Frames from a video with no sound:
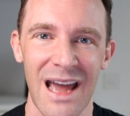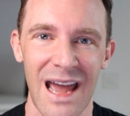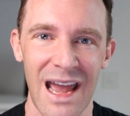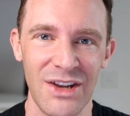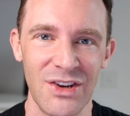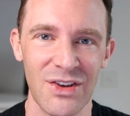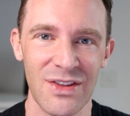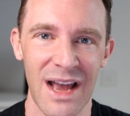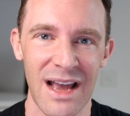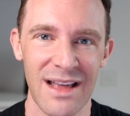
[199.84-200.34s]

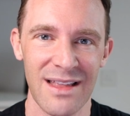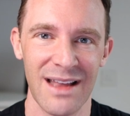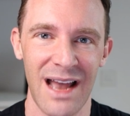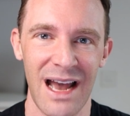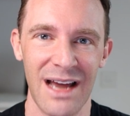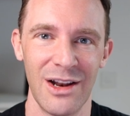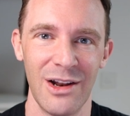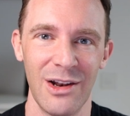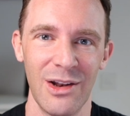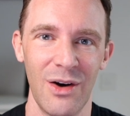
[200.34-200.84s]
it just hasn't
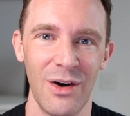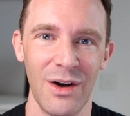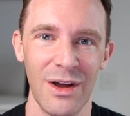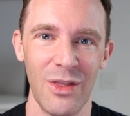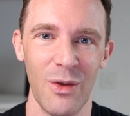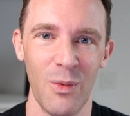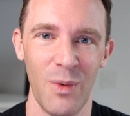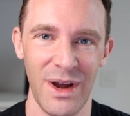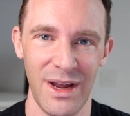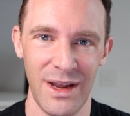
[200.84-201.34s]
had a lot
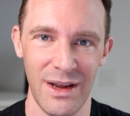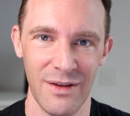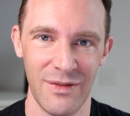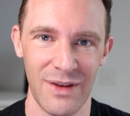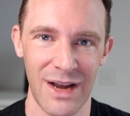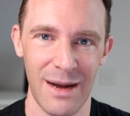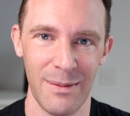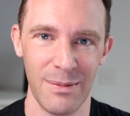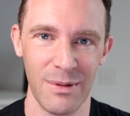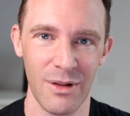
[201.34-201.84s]
in the way
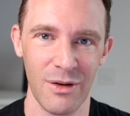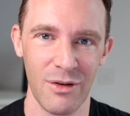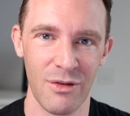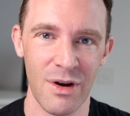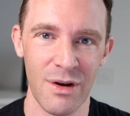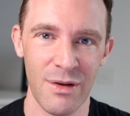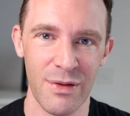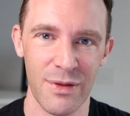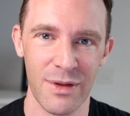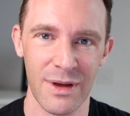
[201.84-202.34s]
of capital
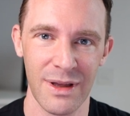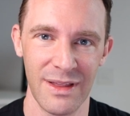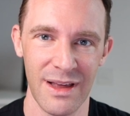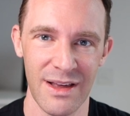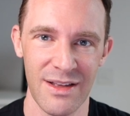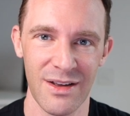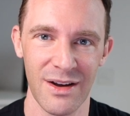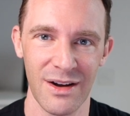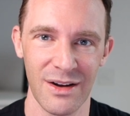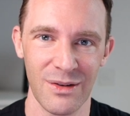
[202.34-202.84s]
growth in
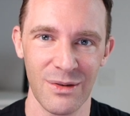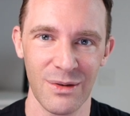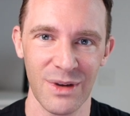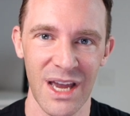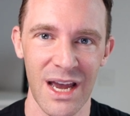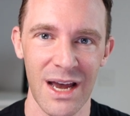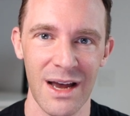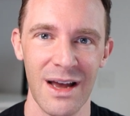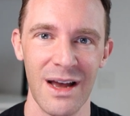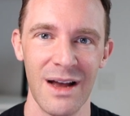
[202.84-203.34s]
this cycle
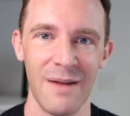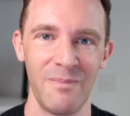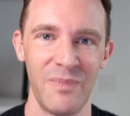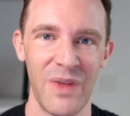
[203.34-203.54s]
yet.